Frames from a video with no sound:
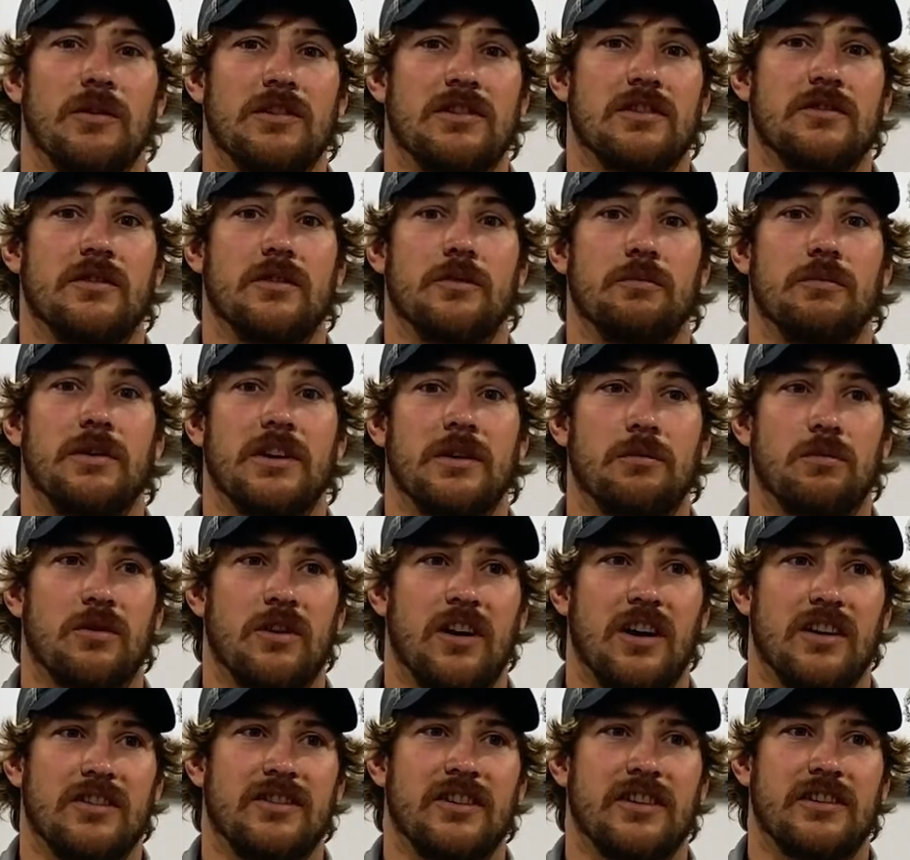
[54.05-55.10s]
of a big
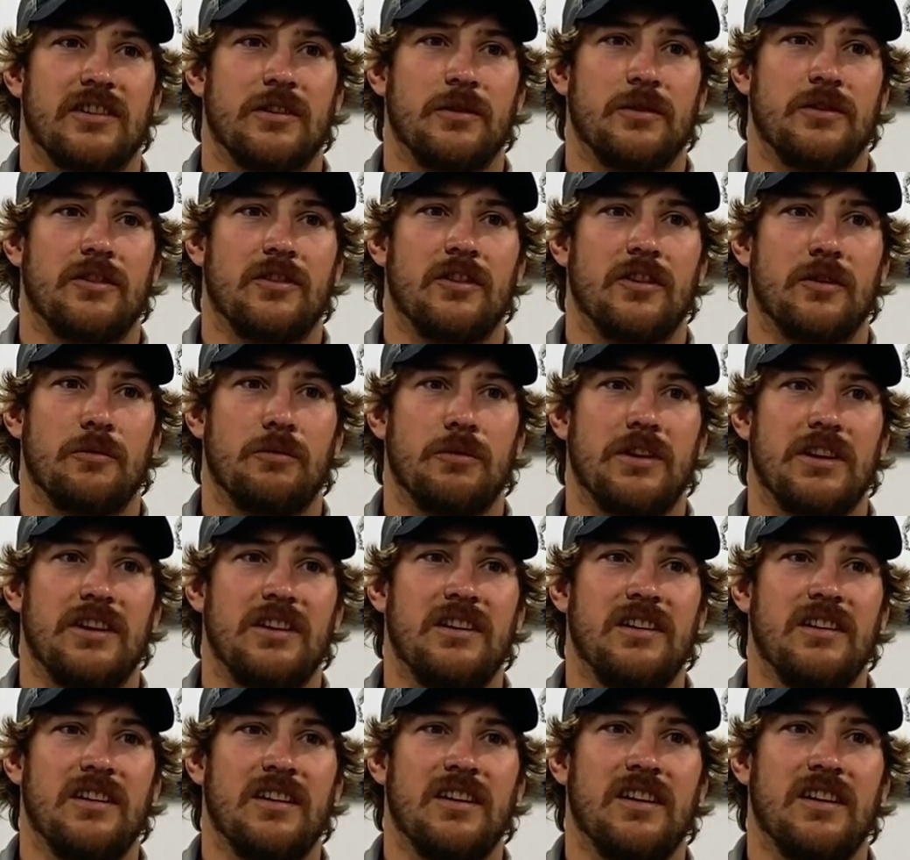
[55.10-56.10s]
project it was going to be.